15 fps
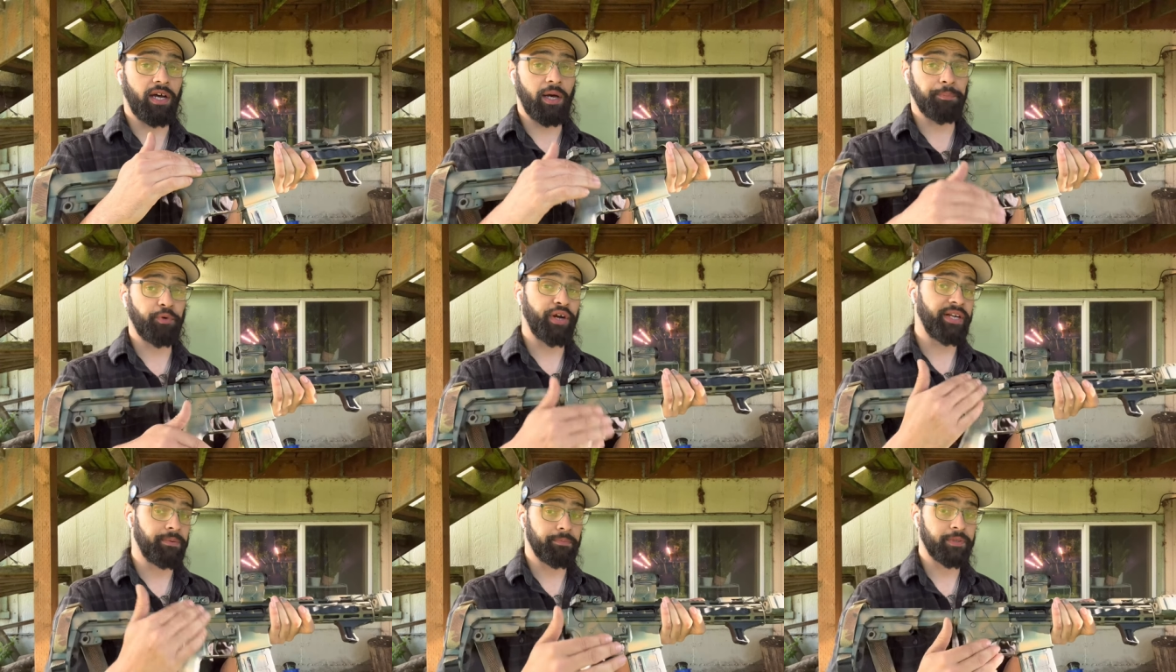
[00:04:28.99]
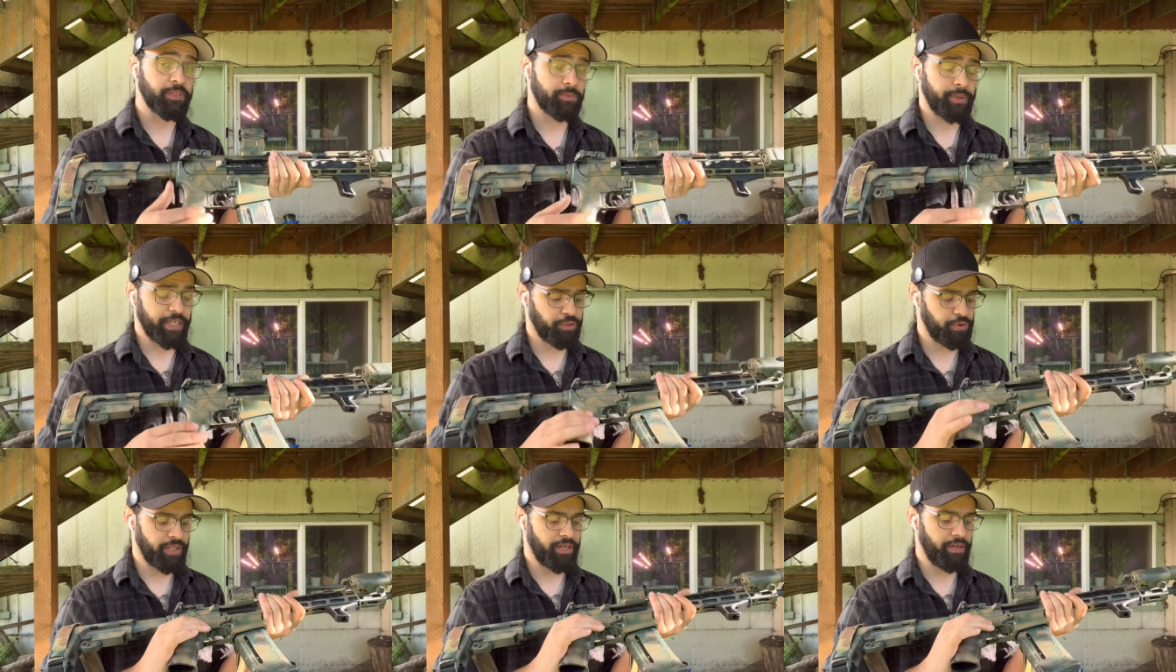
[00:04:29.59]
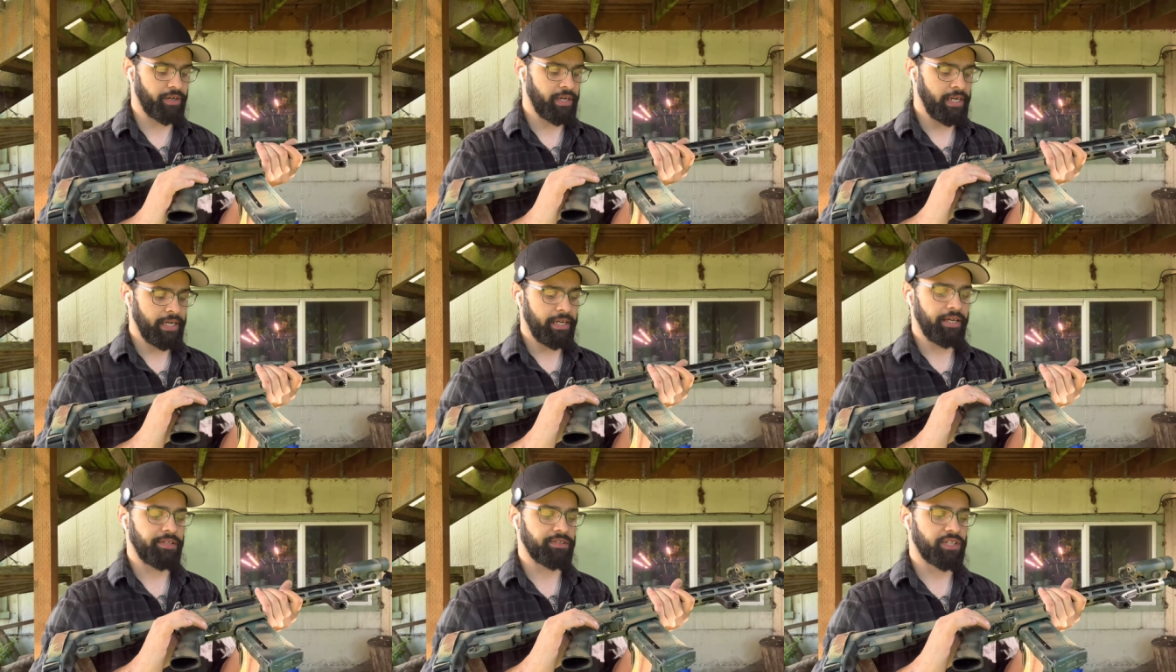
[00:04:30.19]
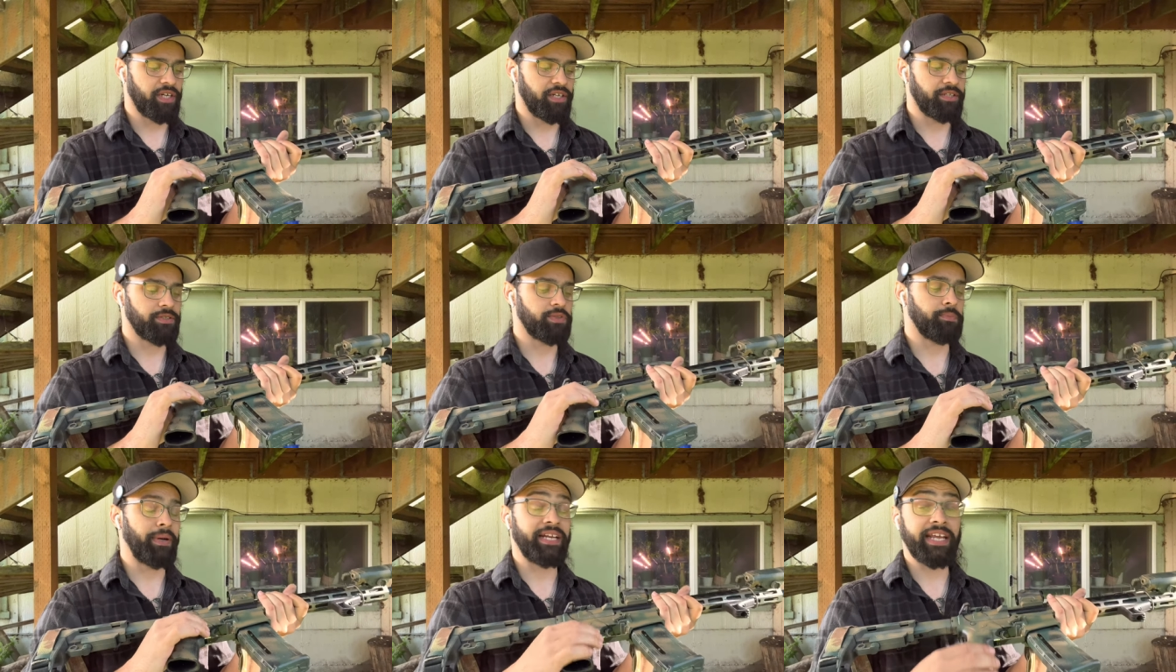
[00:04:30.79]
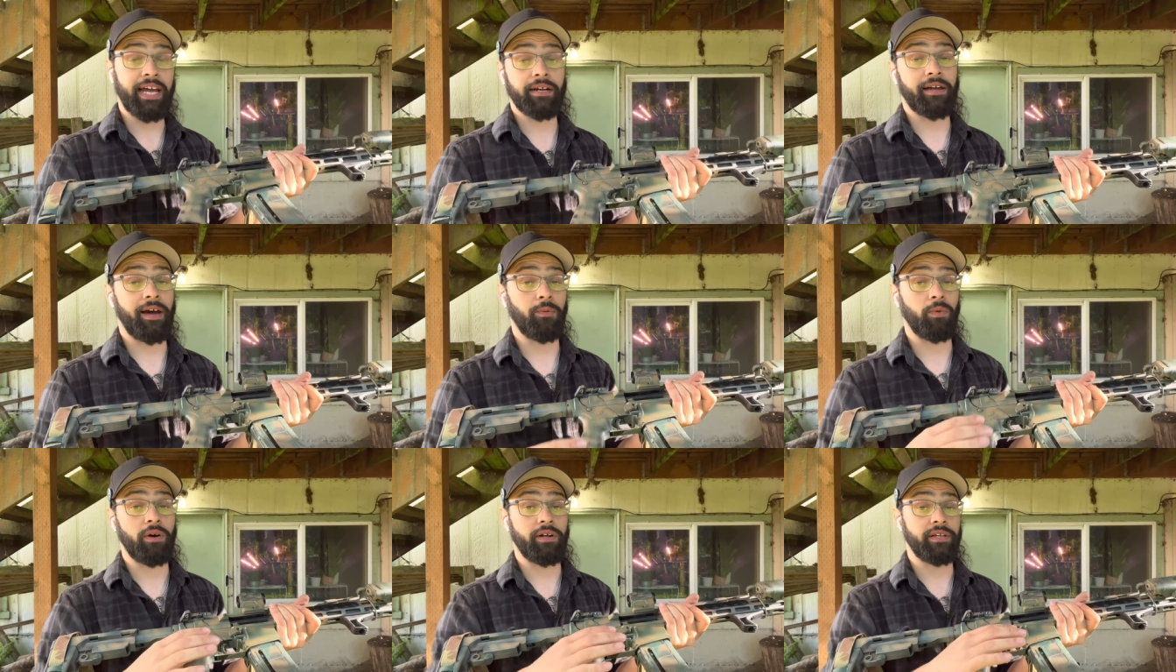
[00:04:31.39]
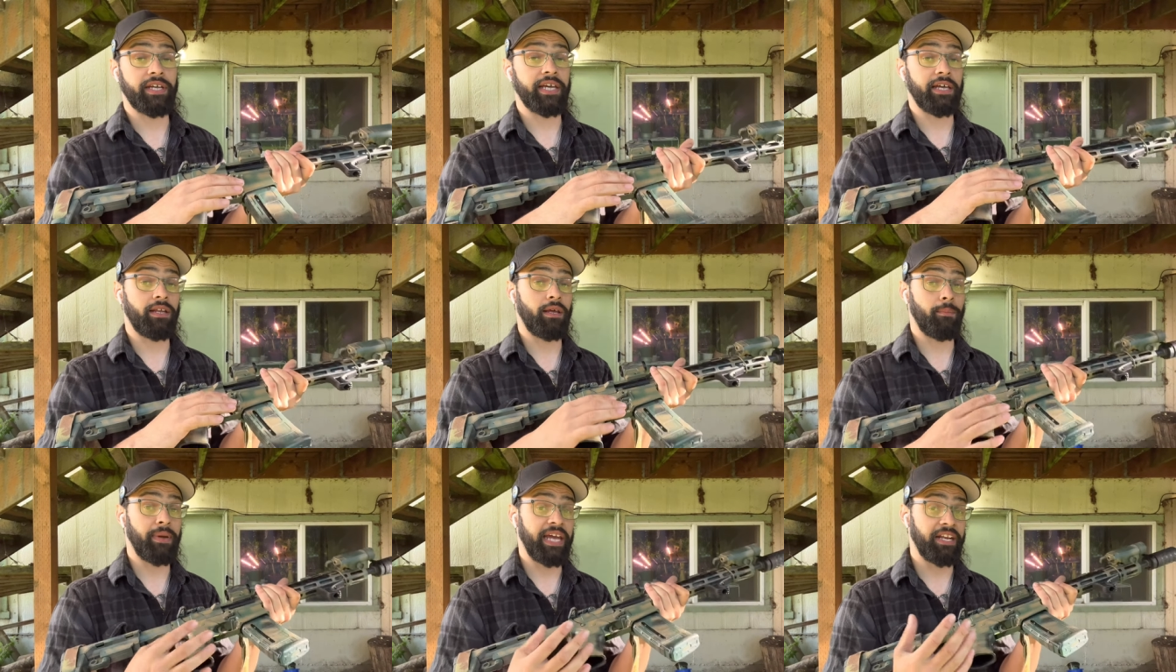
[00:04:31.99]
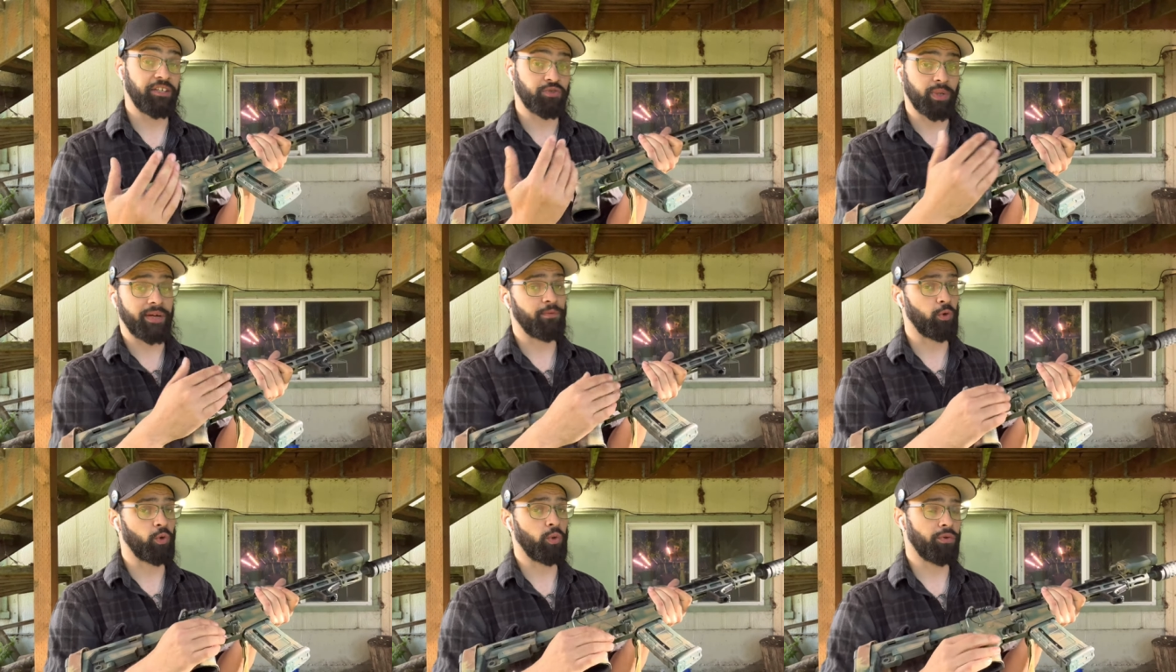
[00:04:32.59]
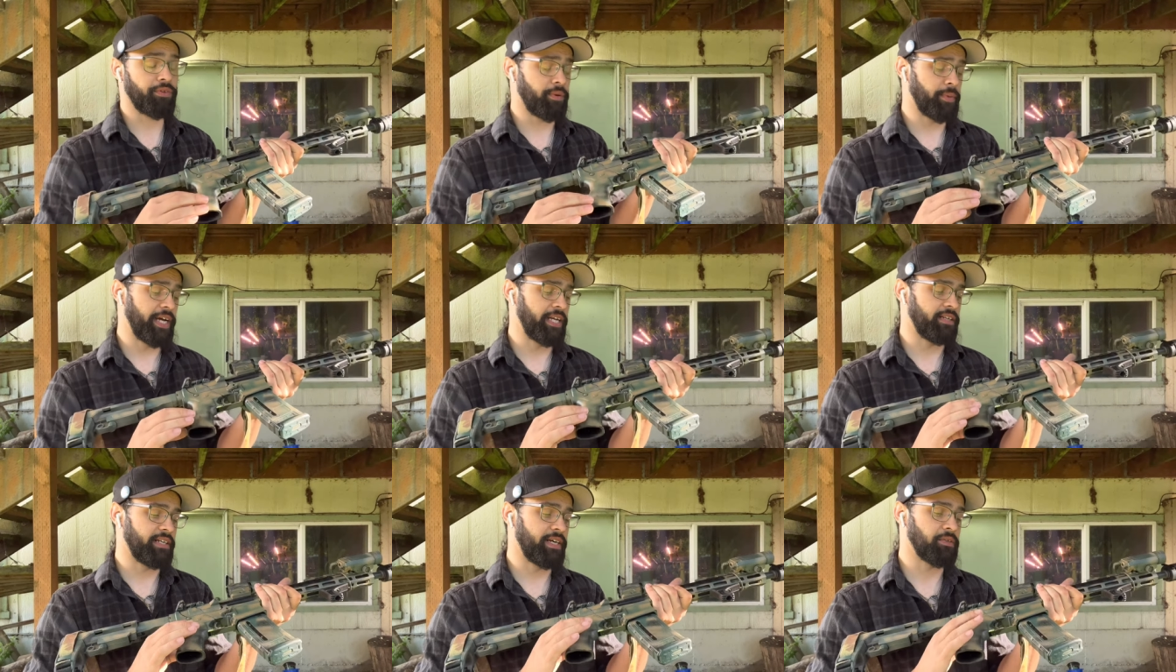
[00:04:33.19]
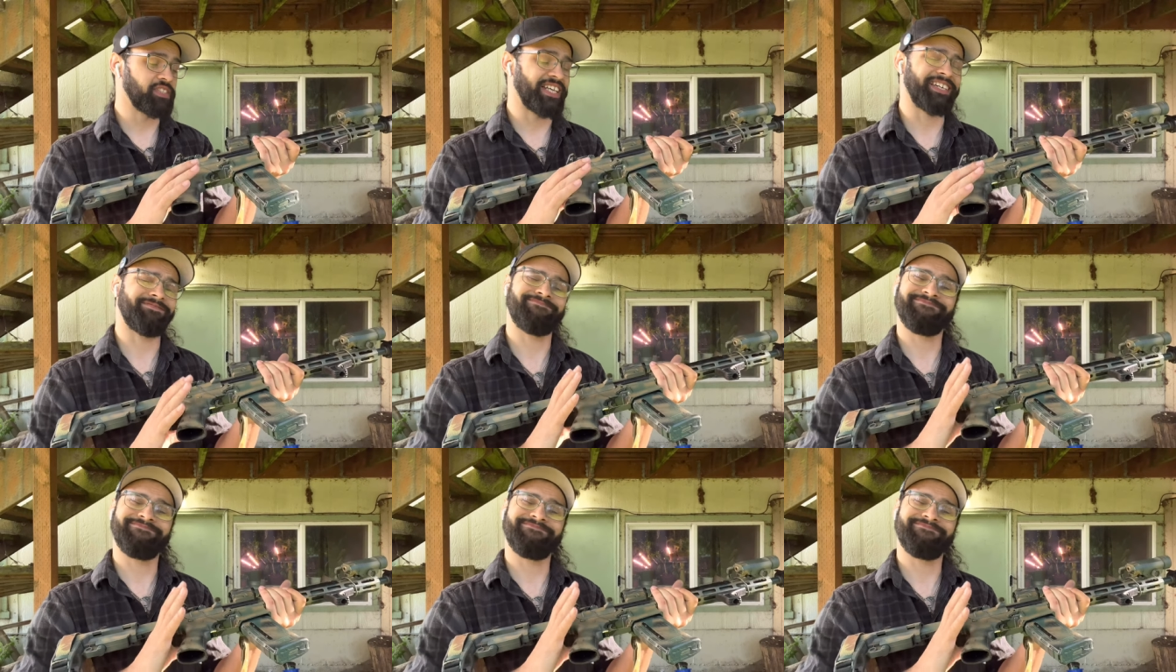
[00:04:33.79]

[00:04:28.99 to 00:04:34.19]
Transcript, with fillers: upgraded mil-spec trigger is because my dad got one and it made his rifle cooler than mine. And I was like,